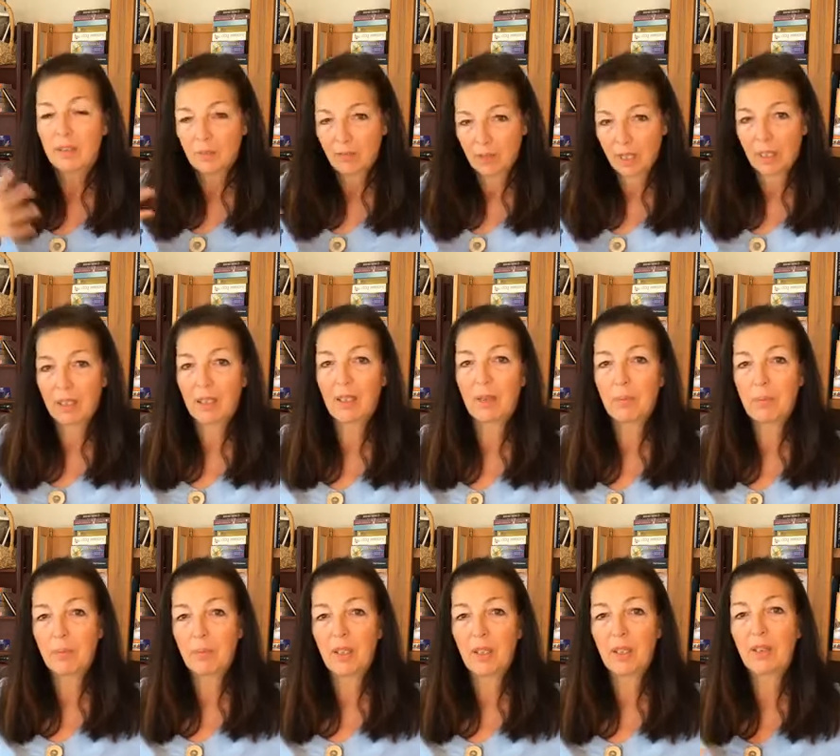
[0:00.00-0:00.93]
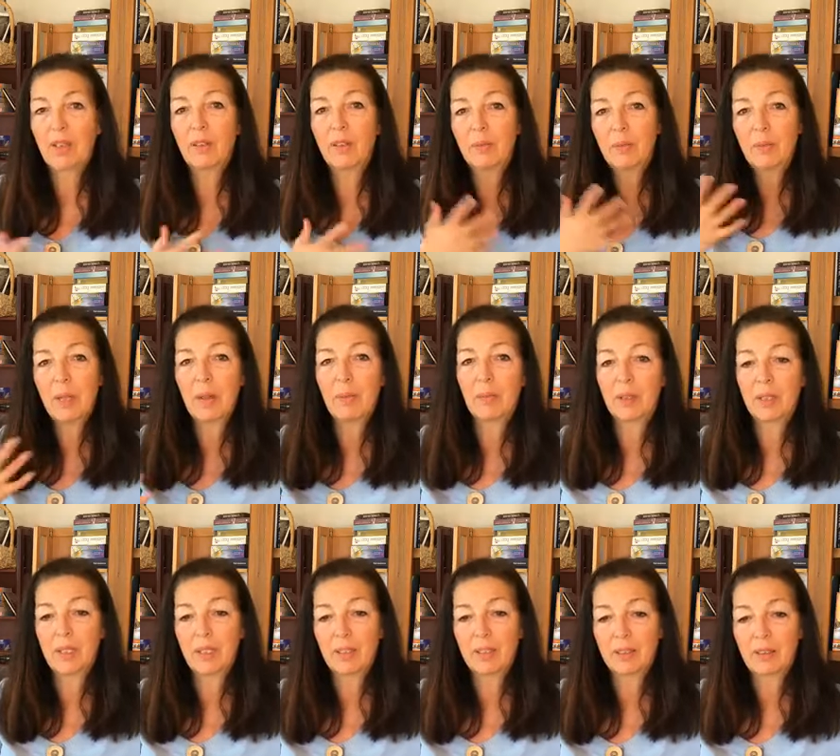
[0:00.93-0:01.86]
like the good
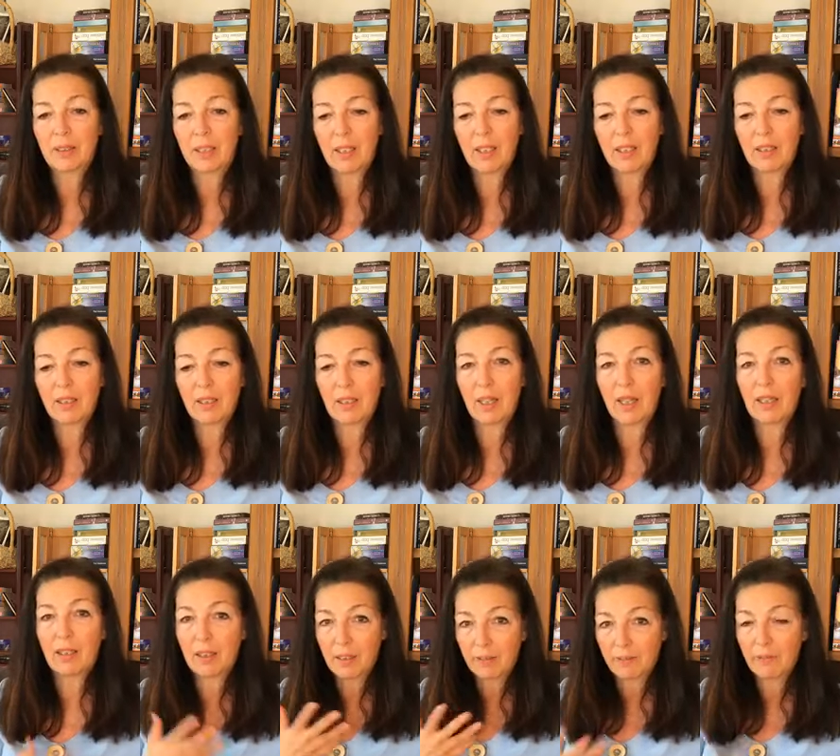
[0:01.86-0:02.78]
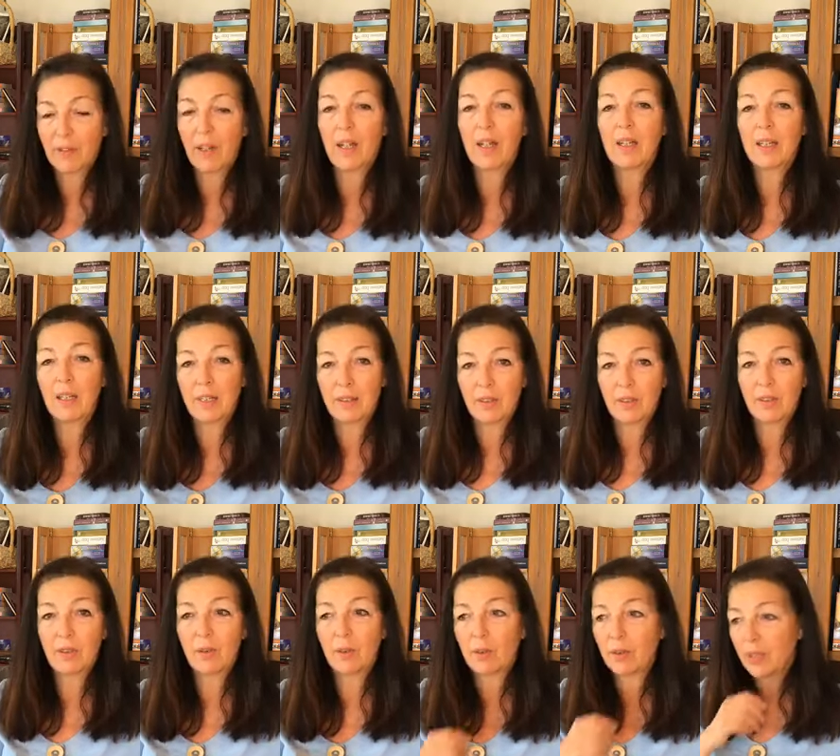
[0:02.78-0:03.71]
memories and the fun and the
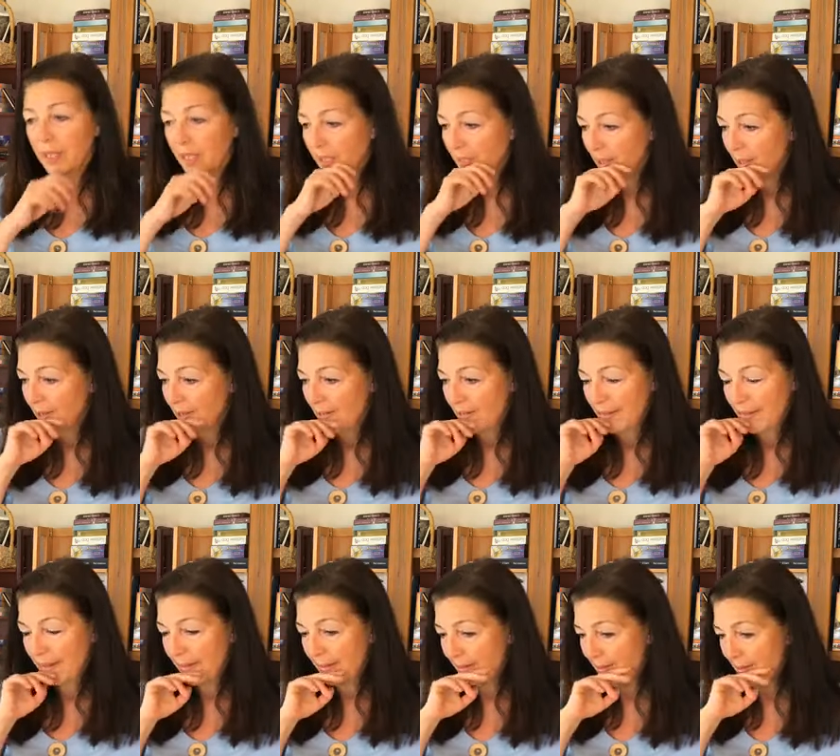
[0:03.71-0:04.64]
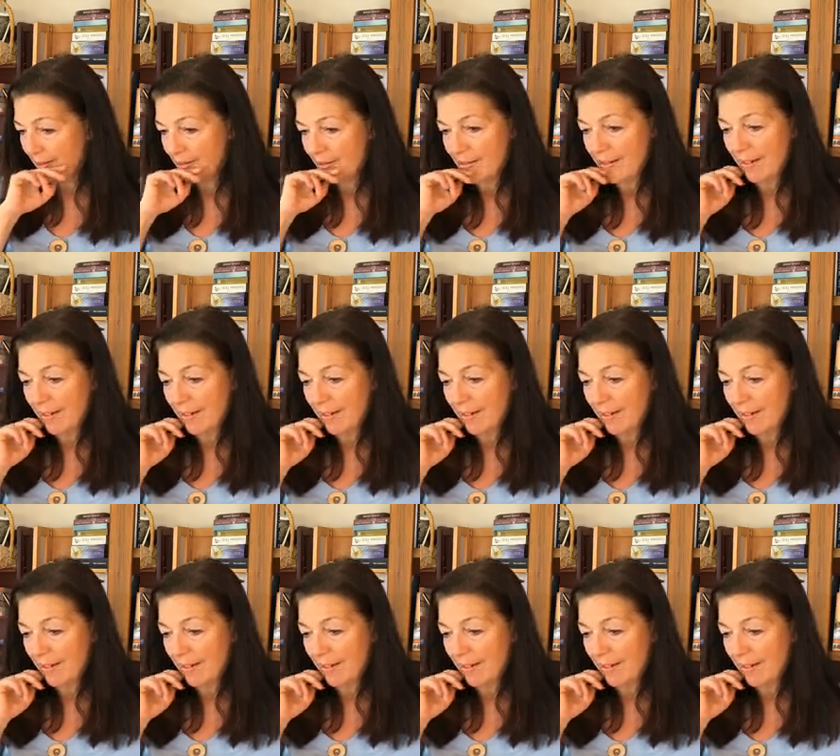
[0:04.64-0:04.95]
joy, and